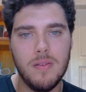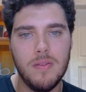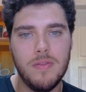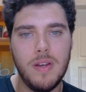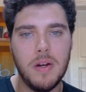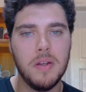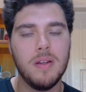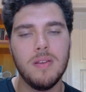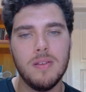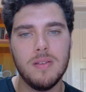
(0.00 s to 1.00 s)
very
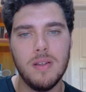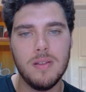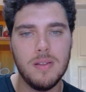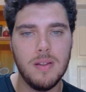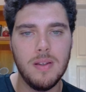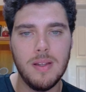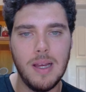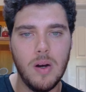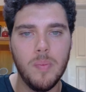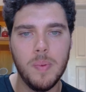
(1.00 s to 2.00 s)
consistent
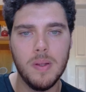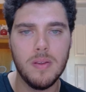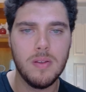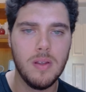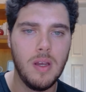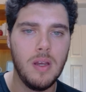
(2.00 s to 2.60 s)
outputs.